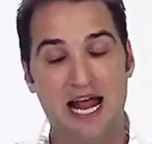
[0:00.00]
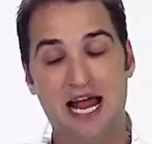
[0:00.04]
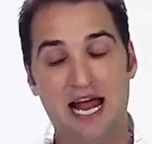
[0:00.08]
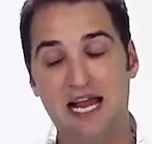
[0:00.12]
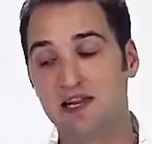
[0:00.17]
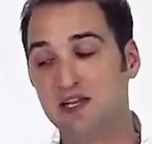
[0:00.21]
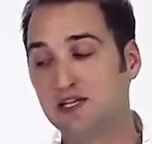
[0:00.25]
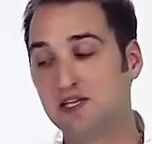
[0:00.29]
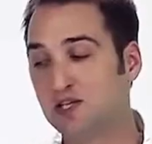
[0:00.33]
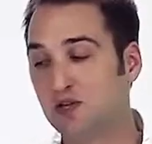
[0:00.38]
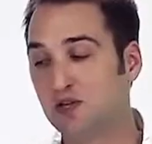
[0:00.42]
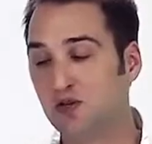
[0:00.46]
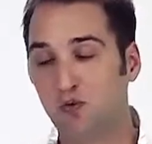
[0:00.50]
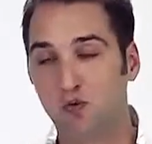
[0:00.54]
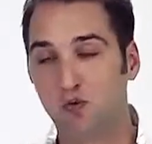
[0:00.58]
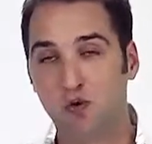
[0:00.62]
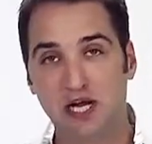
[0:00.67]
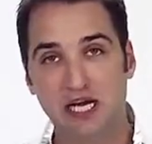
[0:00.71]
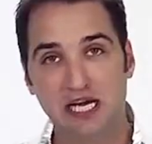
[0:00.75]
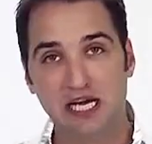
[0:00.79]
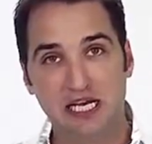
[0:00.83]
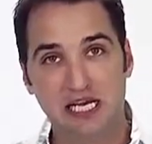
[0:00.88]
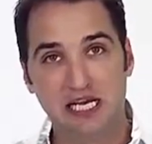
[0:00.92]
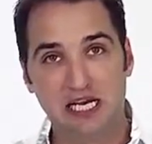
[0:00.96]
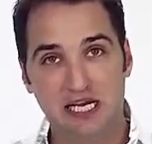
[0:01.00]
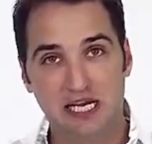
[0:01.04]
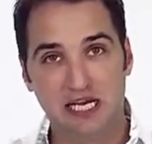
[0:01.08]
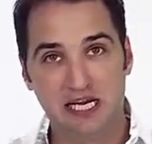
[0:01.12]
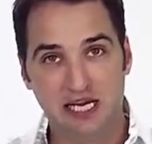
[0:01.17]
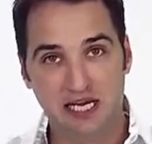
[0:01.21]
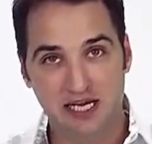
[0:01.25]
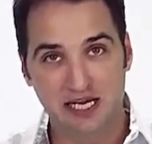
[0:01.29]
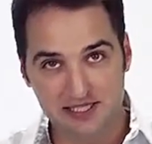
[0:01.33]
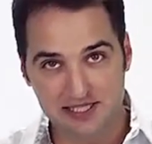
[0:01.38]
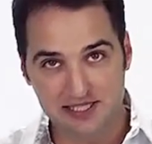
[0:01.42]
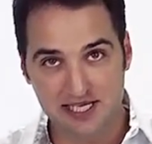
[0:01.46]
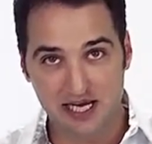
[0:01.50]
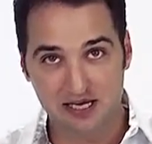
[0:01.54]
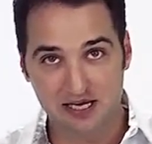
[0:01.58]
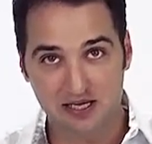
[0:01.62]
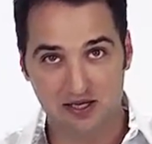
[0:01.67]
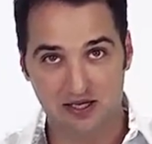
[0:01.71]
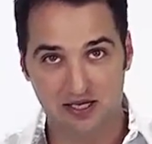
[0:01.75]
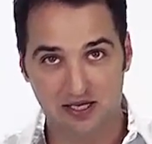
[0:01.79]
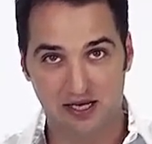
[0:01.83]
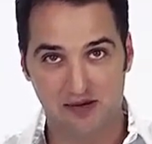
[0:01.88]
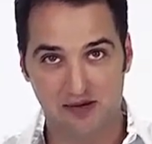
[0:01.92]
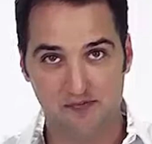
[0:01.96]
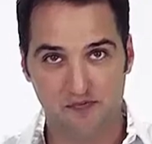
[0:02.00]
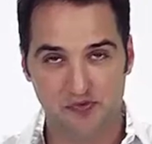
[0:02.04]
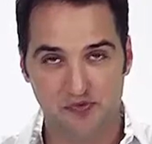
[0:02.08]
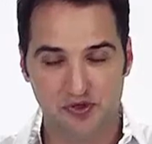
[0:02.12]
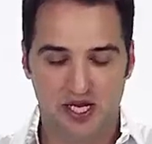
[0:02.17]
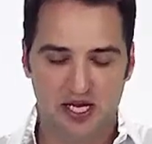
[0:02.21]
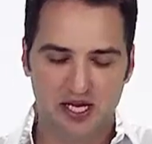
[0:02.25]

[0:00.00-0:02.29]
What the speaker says: Anything to the right is alkaline.